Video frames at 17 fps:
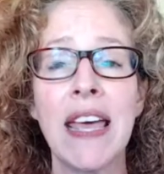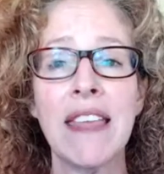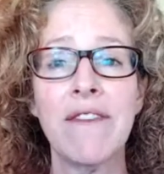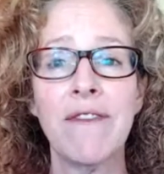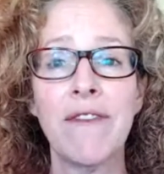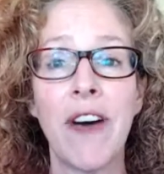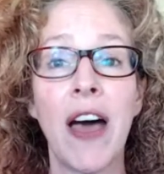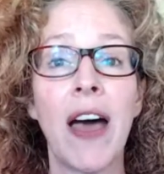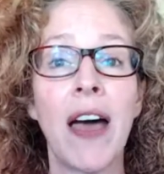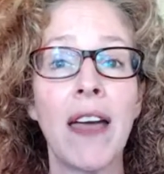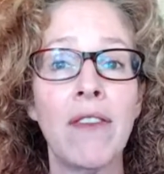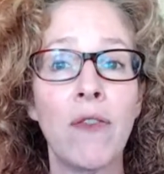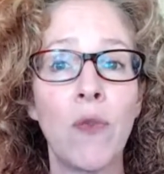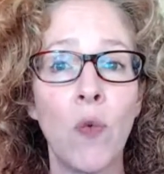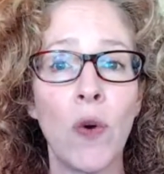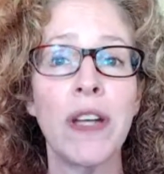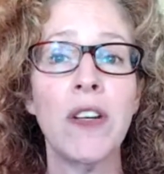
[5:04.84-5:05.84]

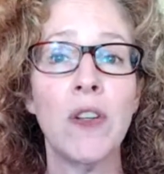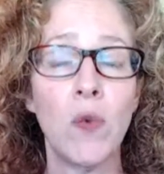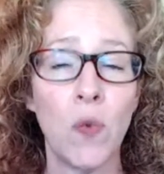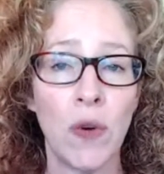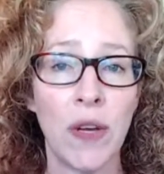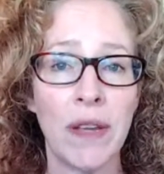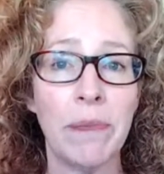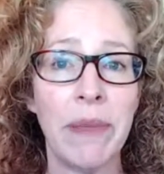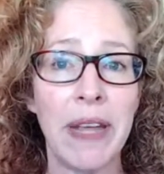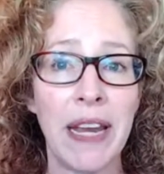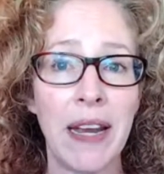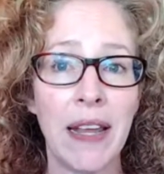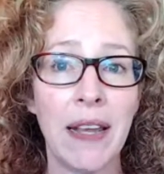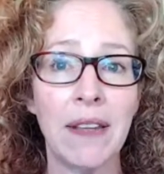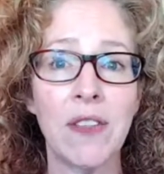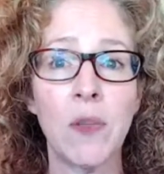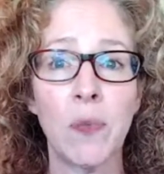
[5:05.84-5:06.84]
5 one-to-one
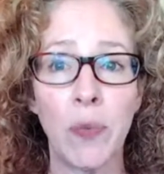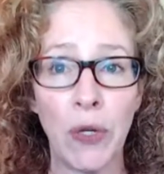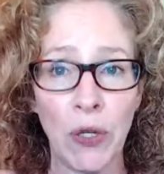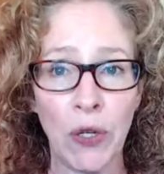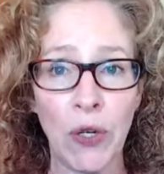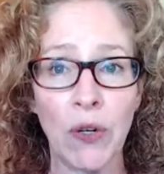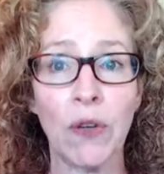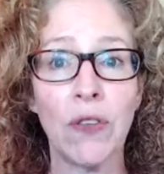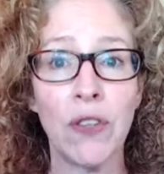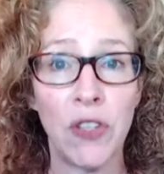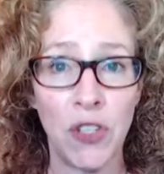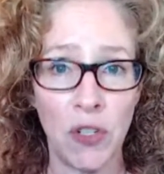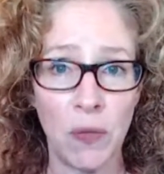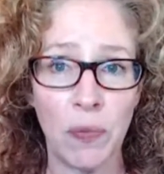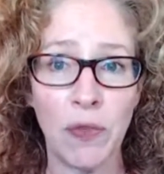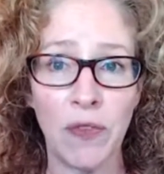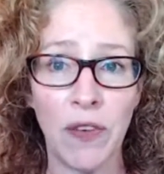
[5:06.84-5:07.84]
meetings per
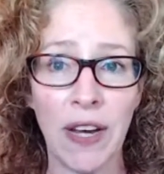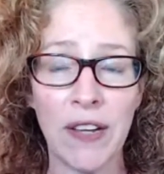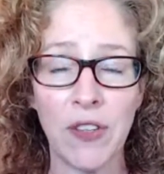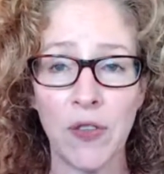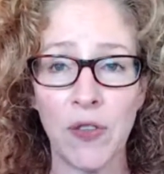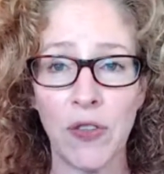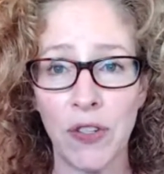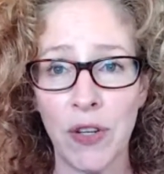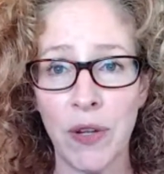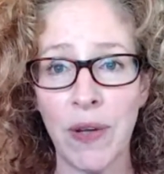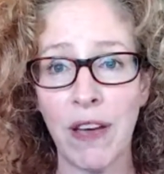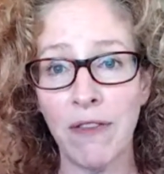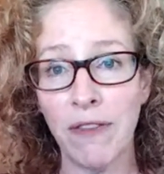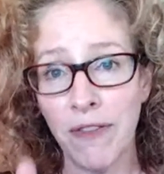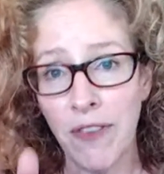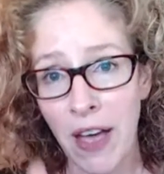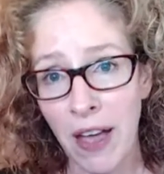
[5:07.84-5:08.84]
supervisor. So you
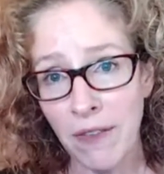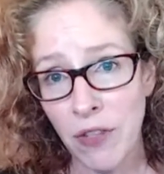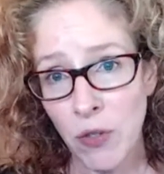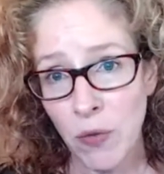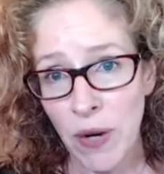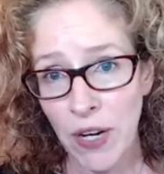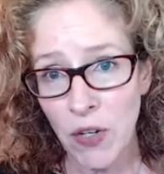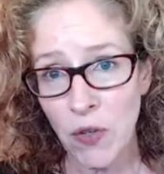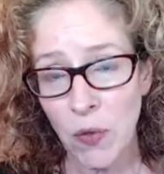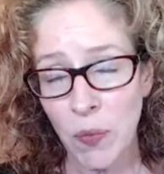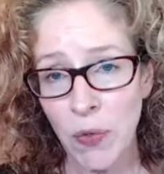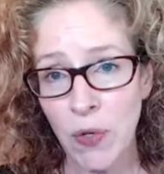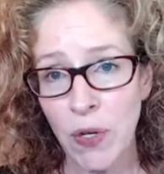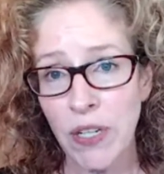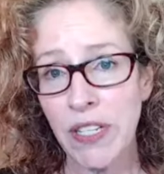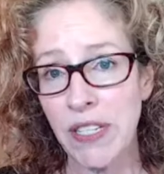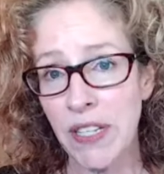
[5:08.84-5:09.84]
have 5 direct
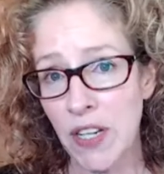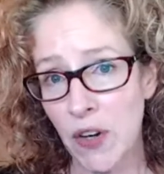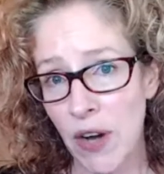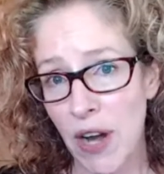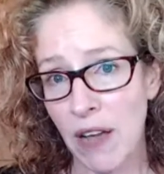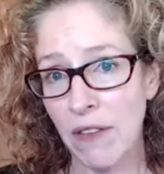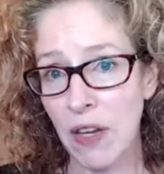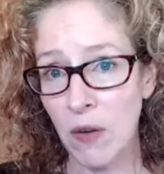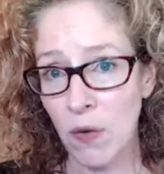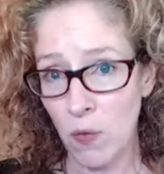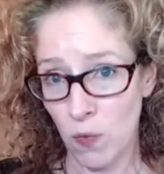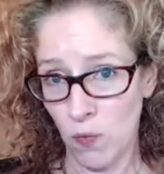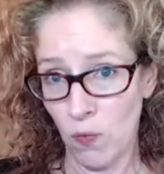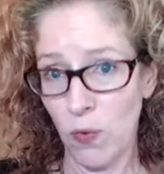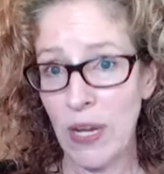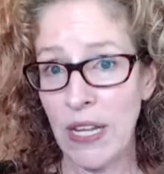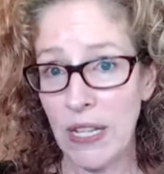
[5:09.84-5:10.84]
reports that you're having
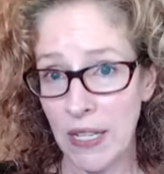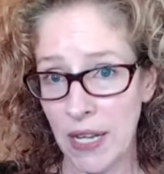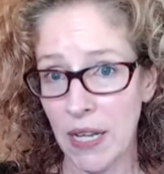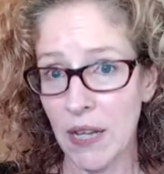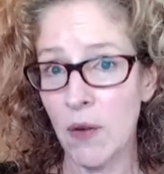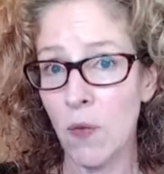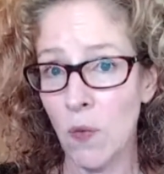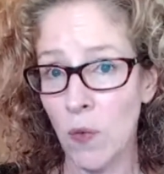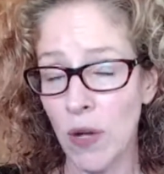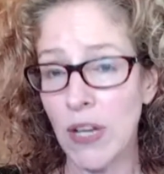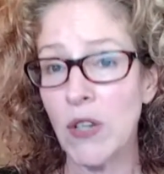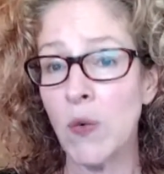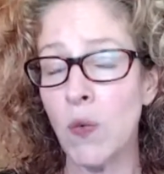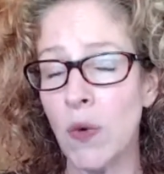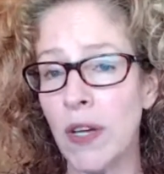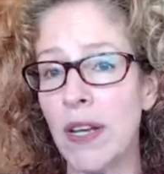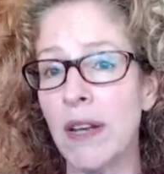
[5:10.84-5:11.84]
weekly
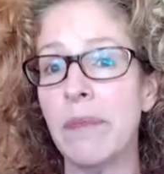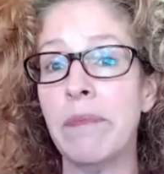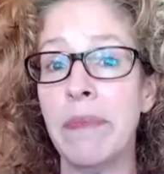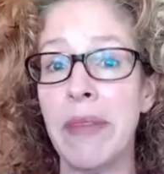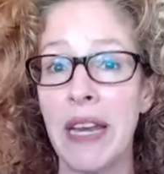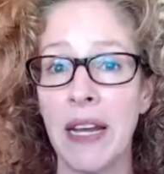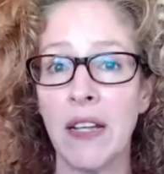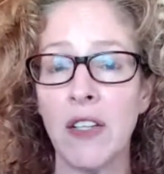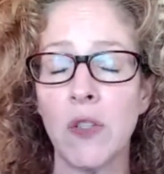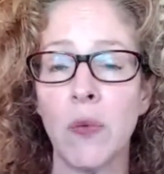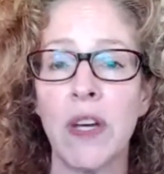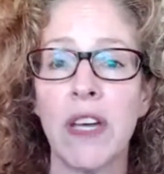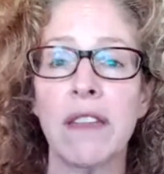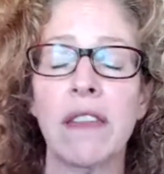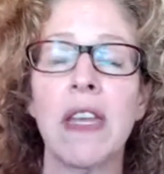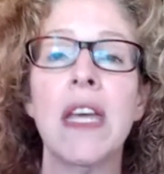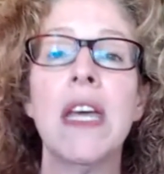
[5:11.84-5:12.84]
one-to-one meetings
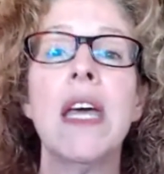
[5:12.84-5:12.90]
with.